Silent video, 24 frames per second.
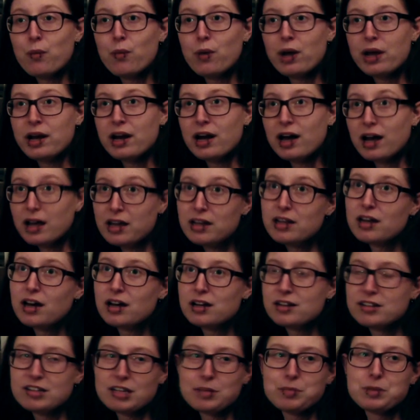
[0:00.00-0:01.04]
When I
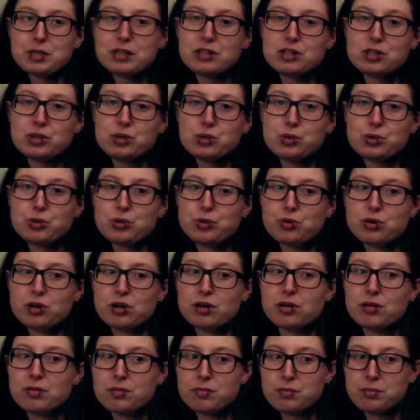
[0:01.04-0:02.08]
got accepted to
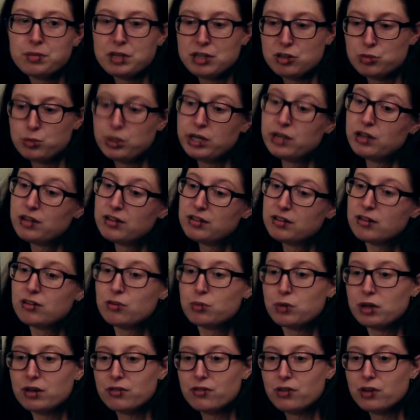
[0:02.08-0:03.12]
McSweeney's
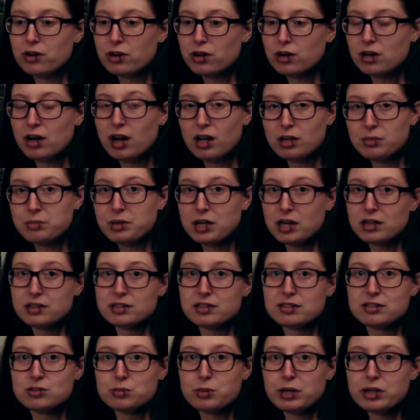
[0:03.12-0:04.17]
as one of their column
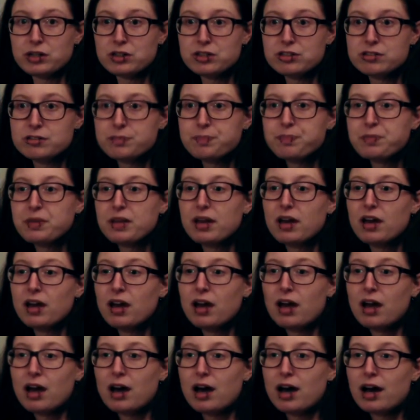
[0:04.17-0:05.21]
contest winners,
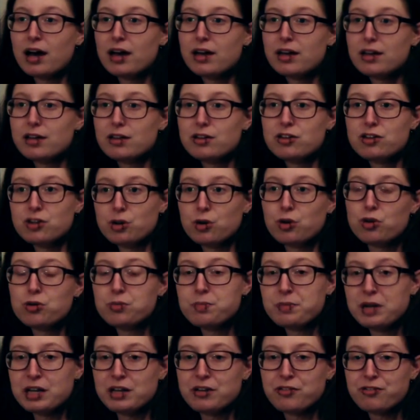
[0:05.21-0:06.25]
I
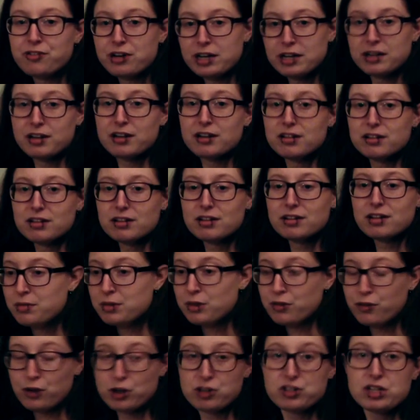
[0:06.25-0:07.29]
showed my friend
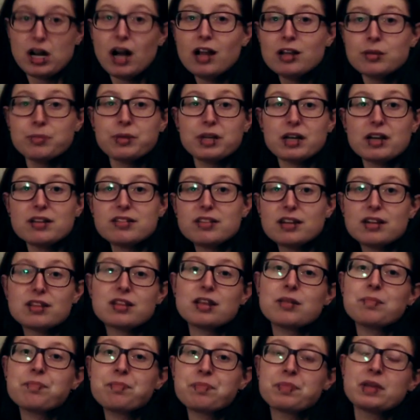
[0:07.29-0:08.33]
the first column that I
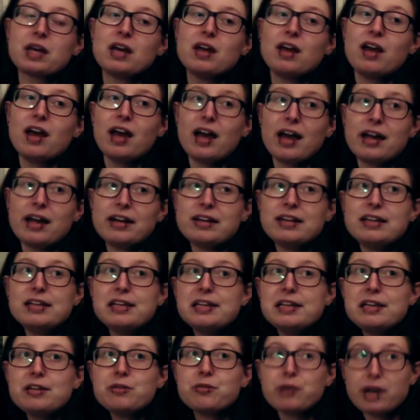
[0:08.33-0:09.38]
sent them. And
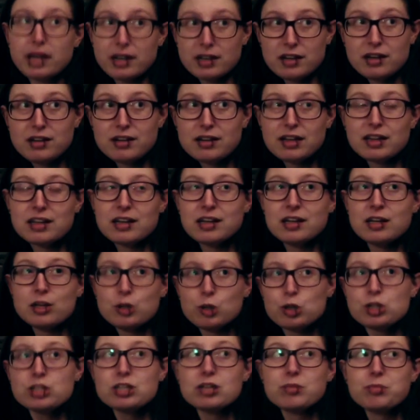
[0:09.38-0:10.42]
he read it and then he
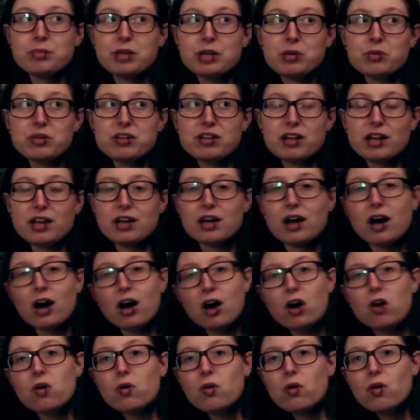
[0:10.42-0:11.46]
looked at me and was like,
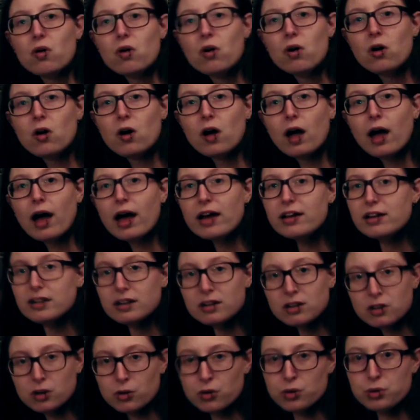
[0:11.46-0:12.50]
Oh, I
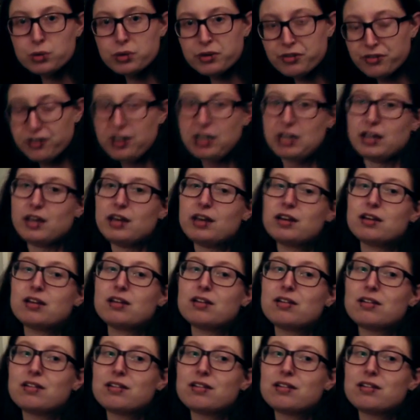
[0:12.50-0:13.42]
didn't know you were funny.